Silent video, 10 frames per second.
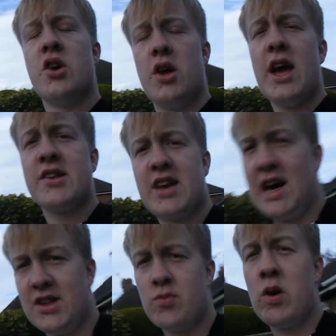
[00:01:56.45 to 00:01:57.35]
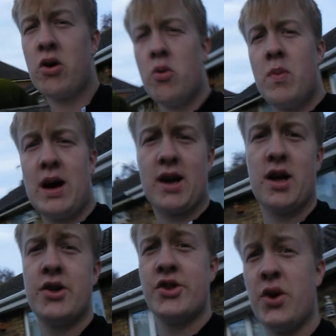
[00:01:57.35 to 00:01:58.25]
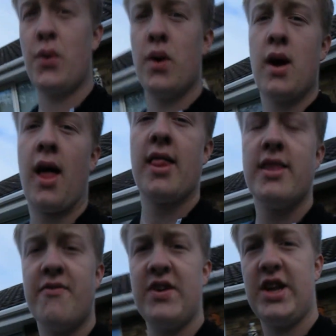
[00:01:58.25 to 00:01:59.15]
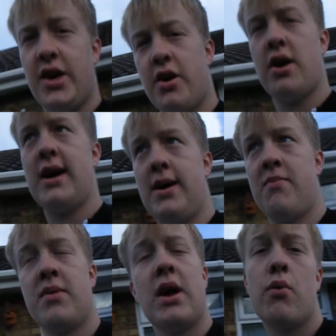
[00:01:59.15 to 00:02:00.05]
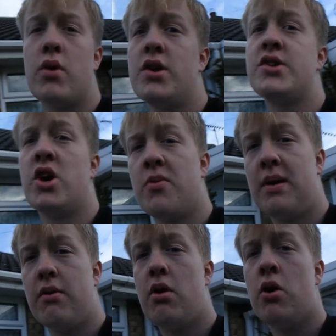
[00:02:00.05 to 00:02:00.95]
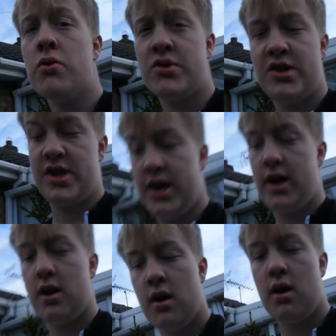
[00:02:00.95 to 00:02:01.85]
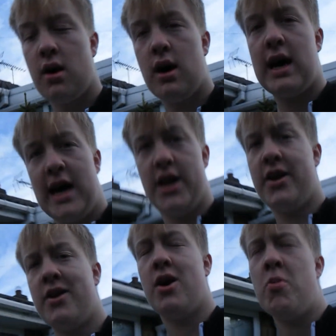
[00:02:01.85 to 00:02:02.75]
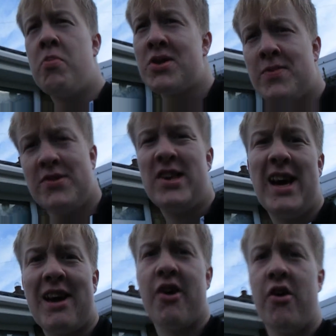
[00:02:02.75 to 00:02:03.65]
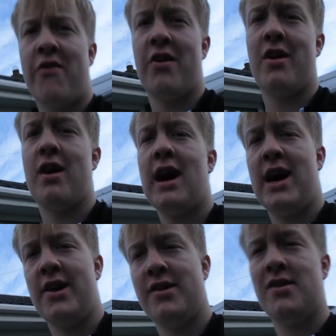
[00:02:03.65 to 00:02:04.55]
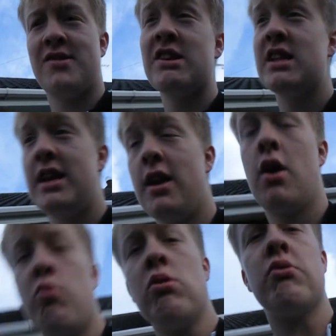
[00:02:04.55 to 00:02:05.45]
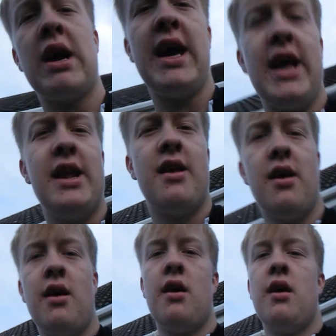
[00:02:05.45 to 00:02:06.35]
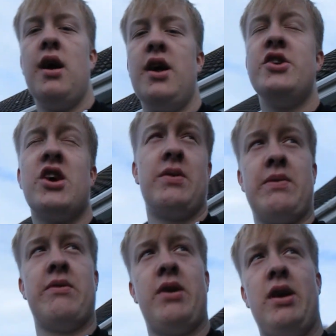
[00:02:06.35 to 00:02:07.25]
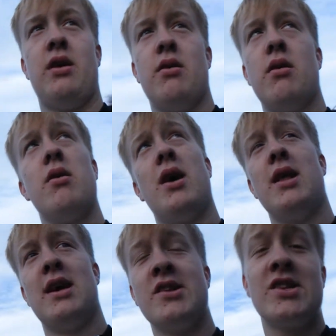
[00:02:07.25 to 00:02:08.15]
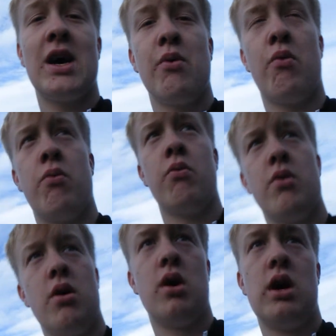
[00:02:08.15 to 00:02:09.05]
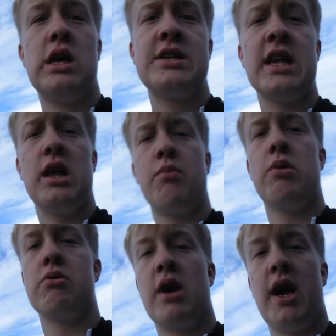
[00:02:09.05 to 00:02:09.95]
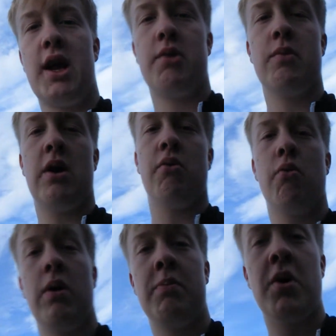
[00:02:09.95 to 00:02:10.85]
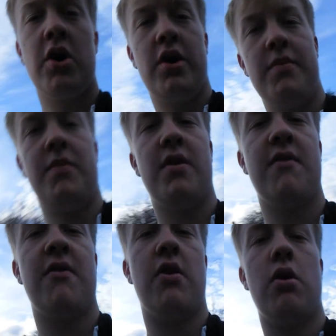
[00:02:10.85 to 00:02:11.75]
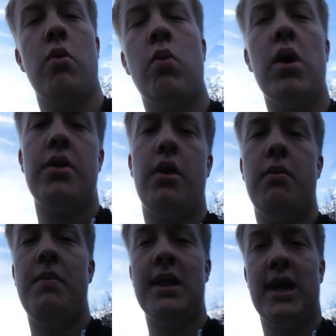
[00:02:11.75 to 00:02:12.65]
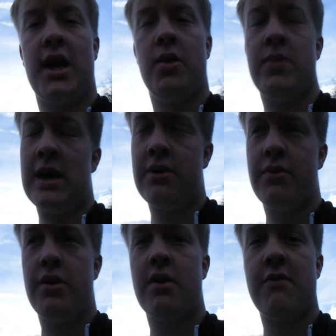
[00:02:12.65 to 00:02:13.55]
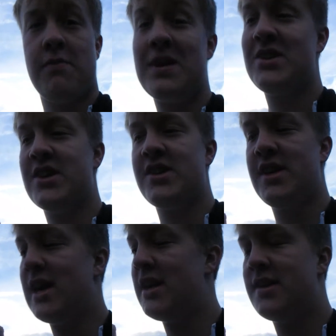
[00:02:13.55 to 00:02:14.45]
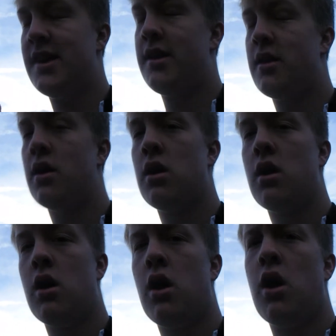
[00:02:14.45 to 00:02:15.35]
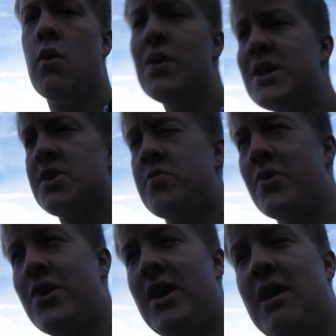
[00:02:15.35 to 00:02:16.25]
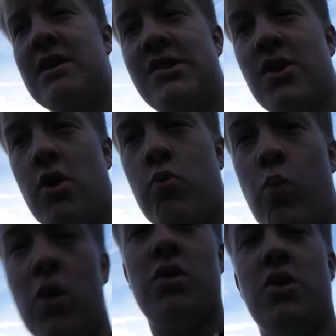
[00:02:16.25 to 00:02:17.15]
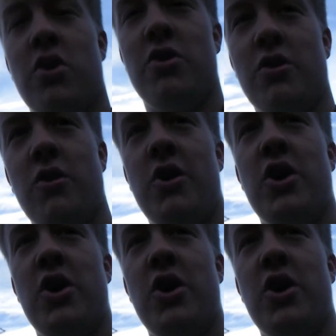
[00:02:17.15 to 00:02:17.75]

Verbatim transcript: so yes guys welcome back to the video um, now we're going to talk about Hull City and possible takeover and selling Will Keane in January. Right, let's start with selling Mocaine Well, We bought him for £1 million from Manchester United. Waste money, he scored one goal,